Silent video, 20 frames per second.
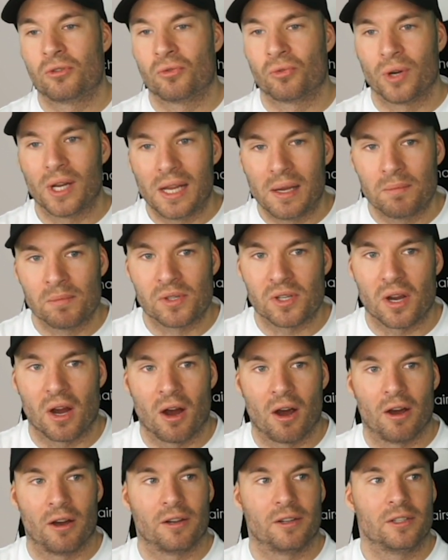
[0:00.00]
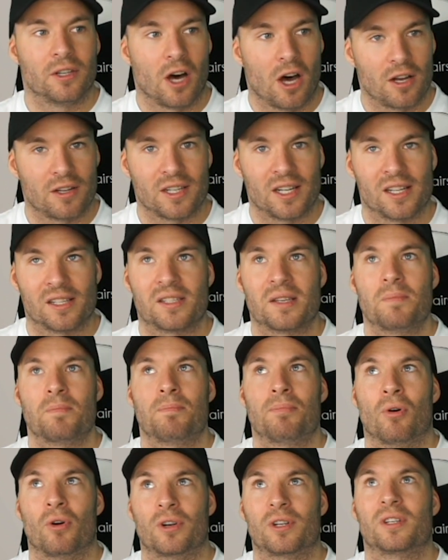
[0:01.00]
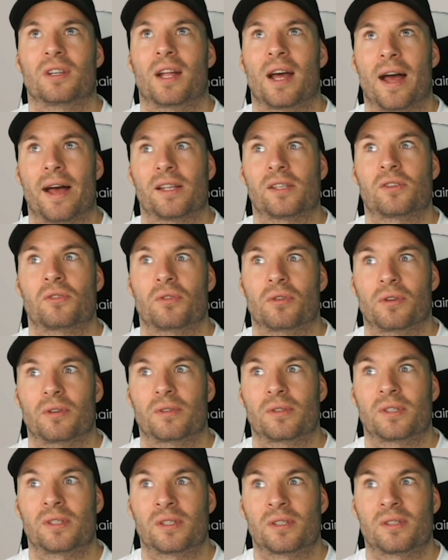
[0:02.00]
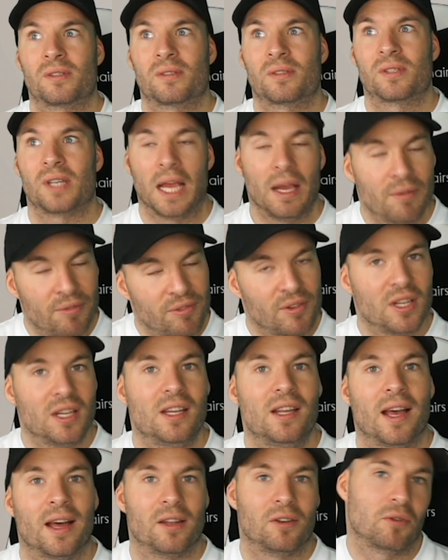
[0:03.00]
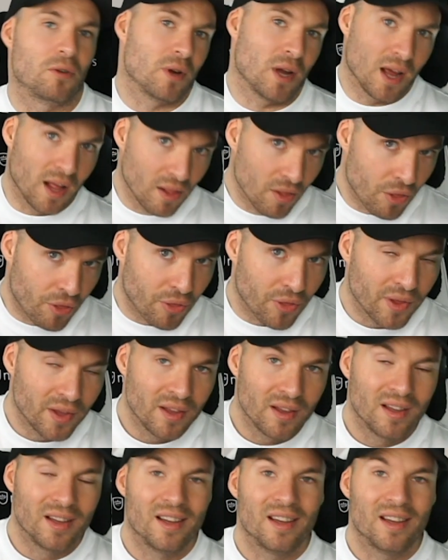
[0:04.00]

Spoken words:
dreams are not as important as your safety and your health.